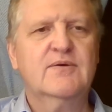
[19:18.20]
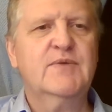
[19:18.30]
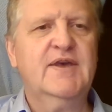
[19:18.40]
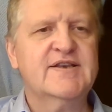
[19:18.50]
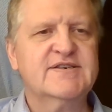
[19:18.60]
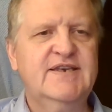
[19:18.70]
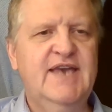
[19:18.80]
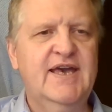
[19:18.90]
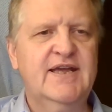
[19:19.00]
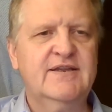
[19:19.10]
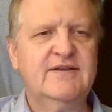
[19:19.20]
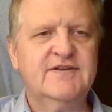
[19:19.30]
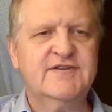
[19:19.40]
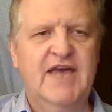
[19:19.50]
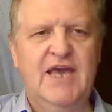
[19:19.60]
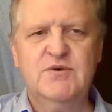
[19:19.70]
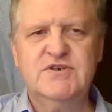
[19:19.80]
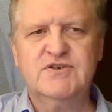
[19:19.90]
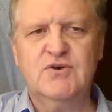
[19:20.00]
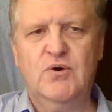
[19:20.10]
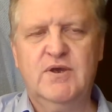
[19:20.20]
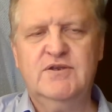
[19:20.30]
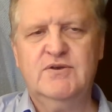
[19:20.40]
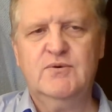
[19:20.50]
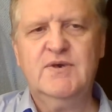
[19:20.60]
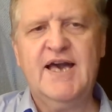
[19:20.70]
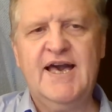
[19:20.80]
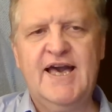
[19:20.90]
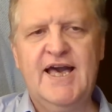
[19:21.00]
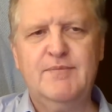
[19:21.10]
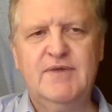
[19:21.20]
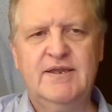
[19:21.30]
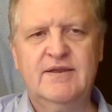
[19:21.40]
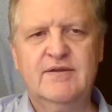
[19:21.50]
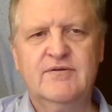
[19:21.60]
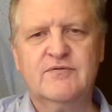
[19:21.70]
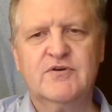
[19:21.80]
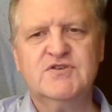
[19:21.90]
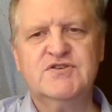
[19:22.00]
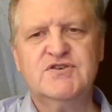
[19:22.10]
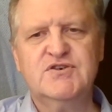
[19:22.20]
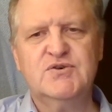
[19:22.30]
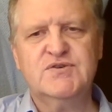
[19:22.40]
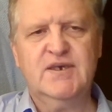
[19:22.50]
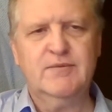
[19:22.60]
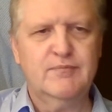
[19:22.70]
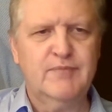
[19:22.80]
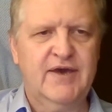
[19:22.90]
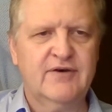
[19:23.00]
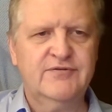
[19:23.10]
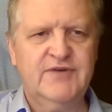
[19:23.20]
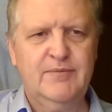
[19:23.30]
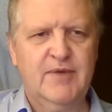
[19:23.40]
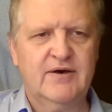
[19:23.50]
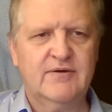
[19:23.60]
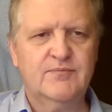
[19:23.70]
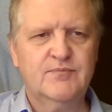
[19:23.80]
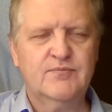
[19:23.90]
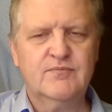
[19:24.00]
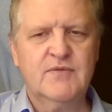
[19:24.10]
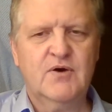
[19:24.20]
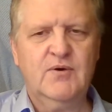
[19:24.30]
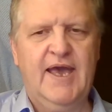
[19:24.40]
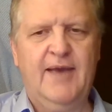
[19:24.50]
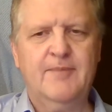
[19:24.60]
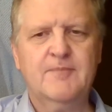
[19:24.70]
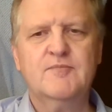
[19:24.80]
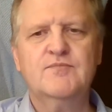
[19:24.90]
Because again, this language is going to common versus using male female. Okay.